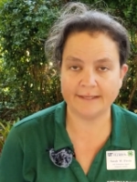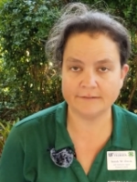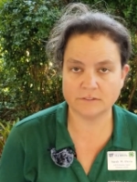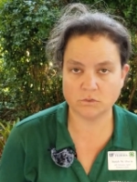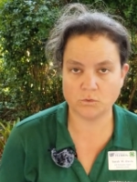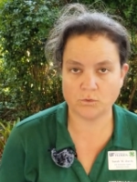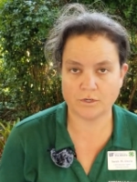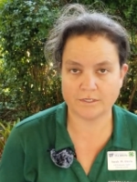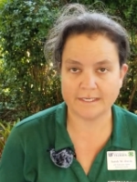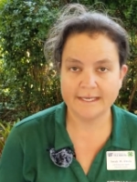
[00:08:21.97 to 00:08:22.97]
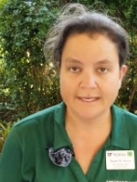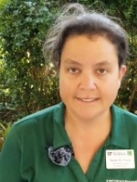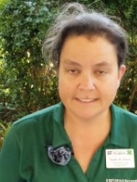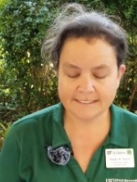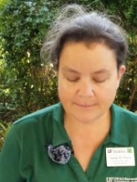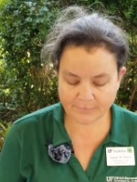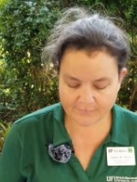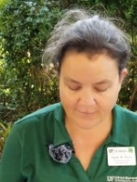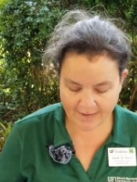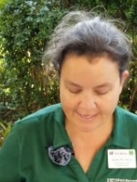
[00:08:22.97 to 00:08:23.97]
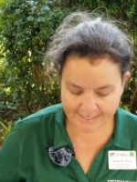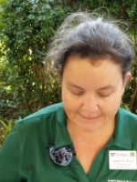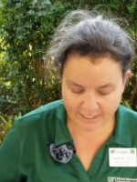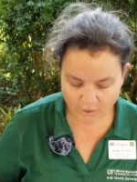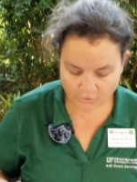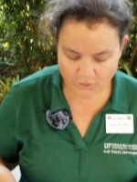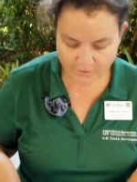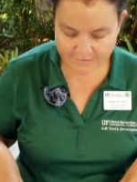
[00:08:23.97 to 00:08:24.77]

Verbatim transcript: and stored. To simplify it, you,